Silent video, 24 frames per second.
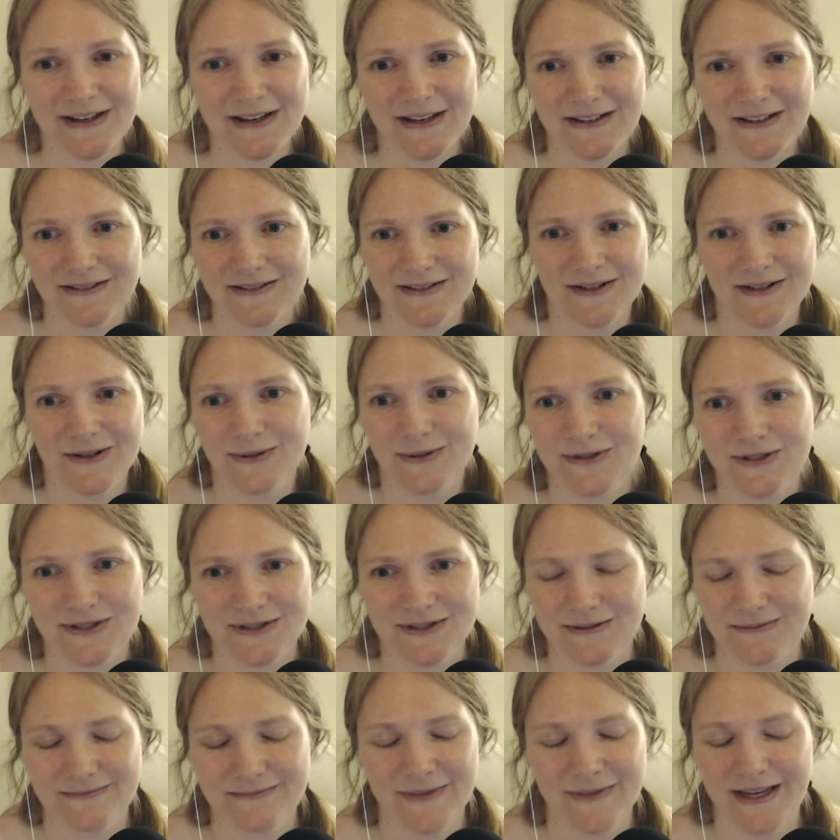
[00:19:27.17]
And, it's
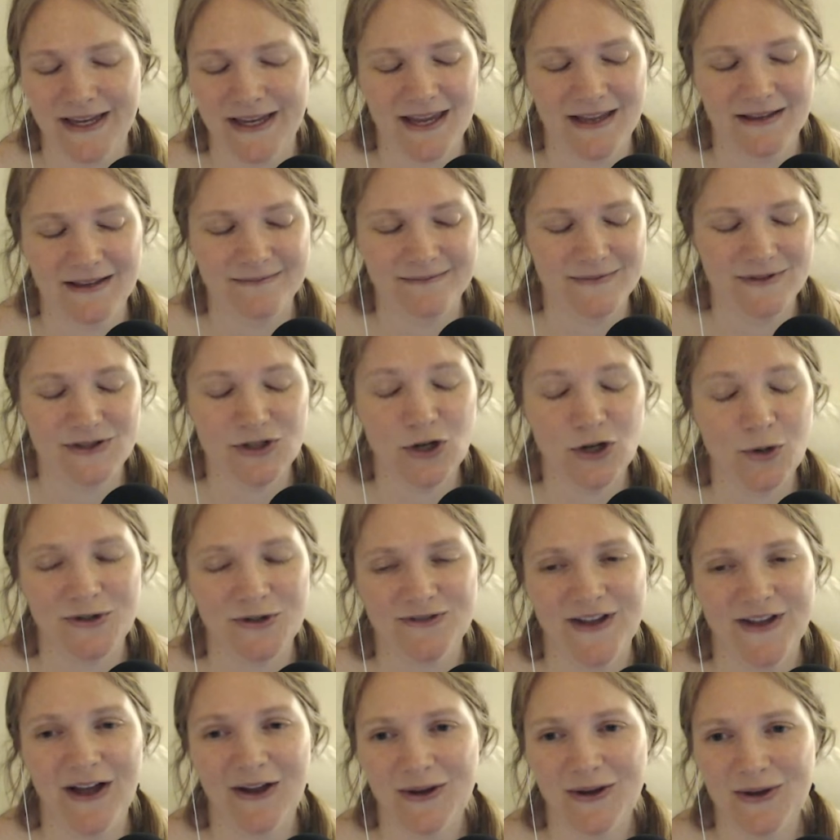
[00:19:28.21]
just, so
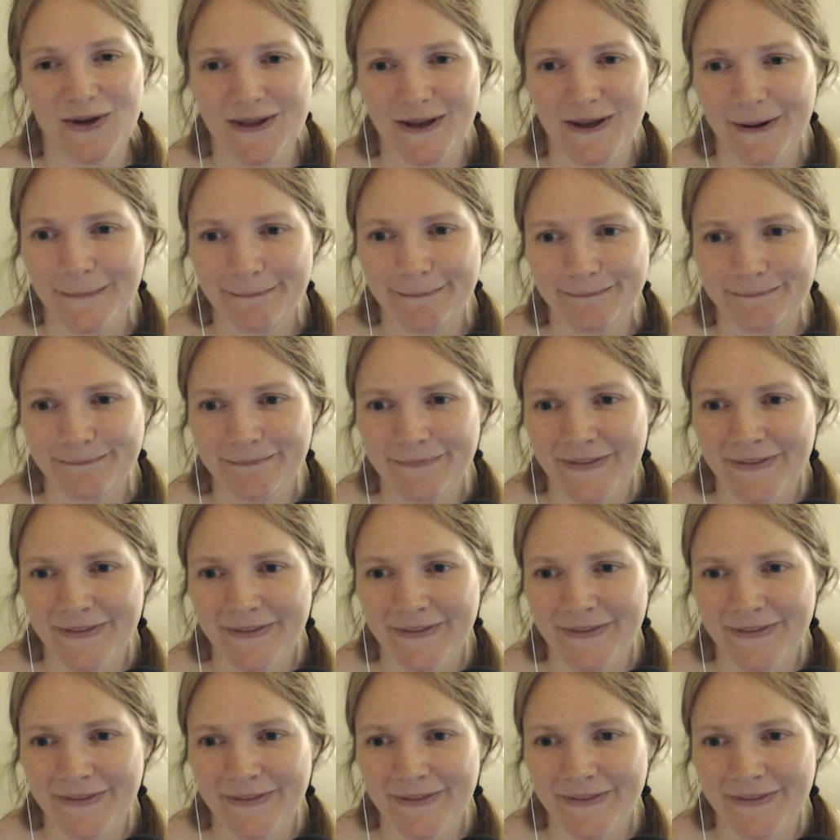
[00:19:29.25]
much value there.